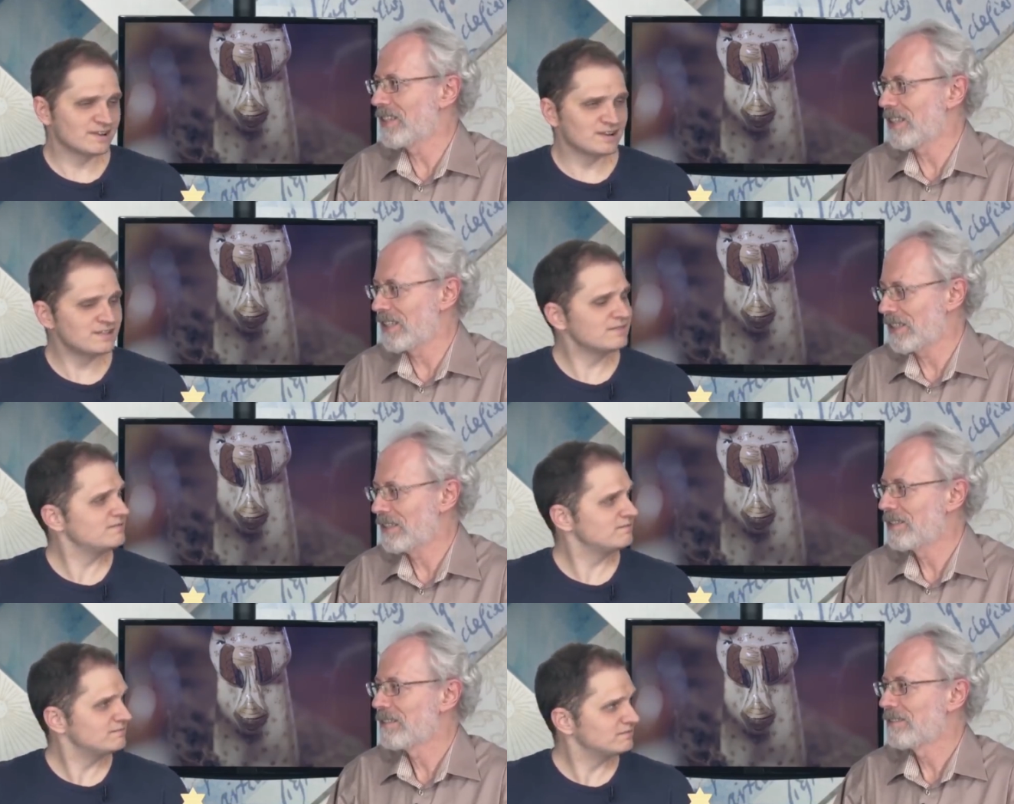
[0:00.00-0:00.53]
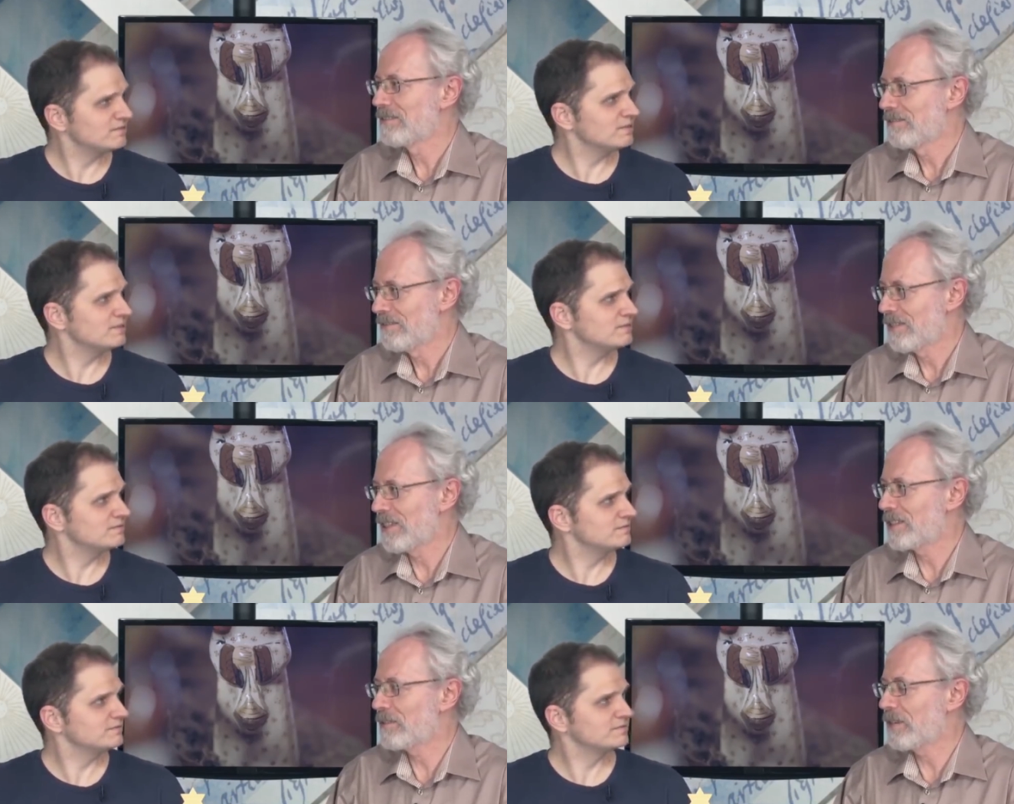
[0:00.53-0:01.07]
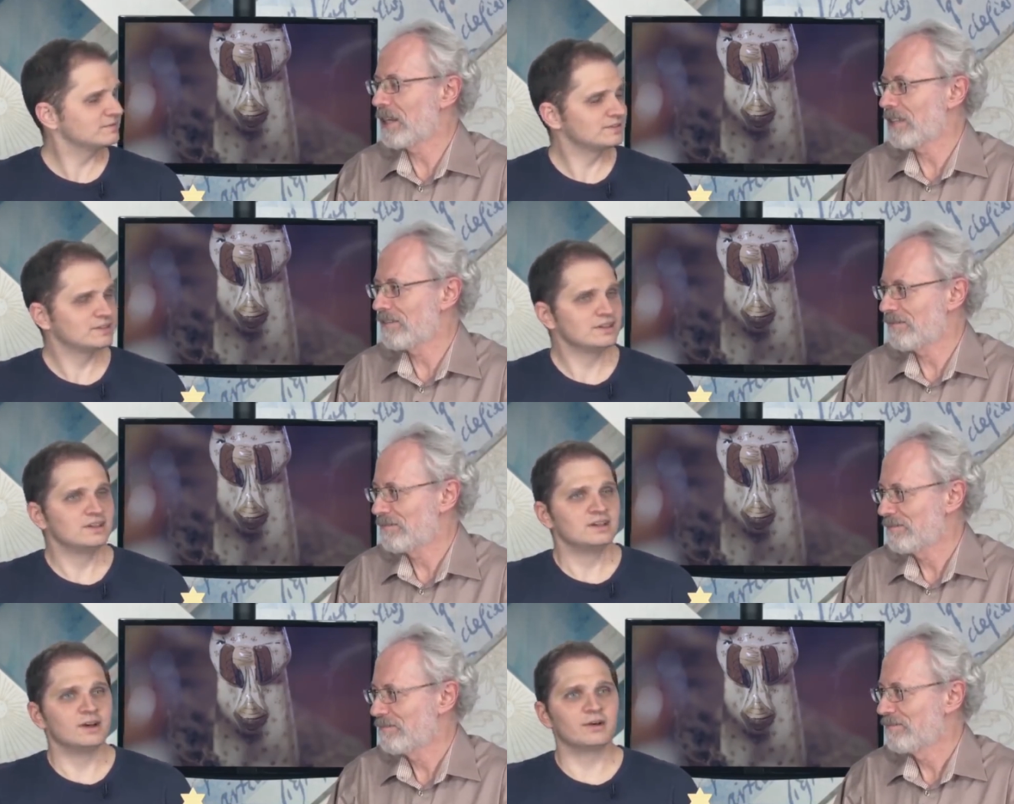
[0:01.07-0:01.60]
Speaker 1: Really? Right, right. That's
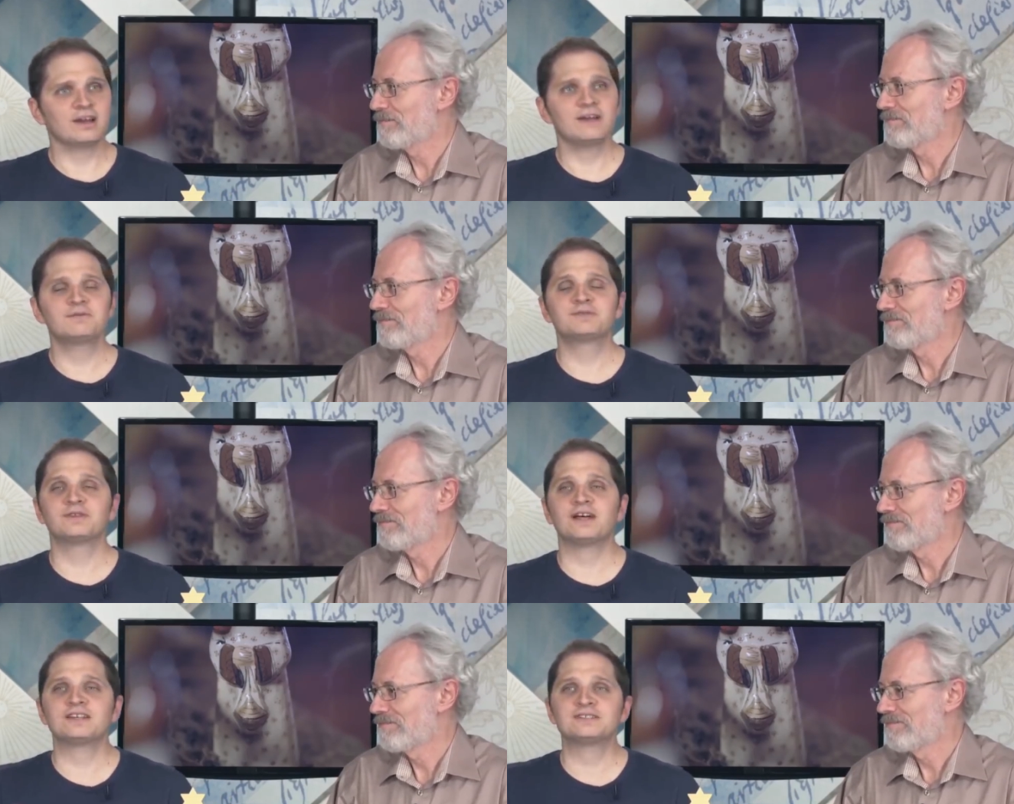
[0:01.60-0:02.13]
right. Okay, so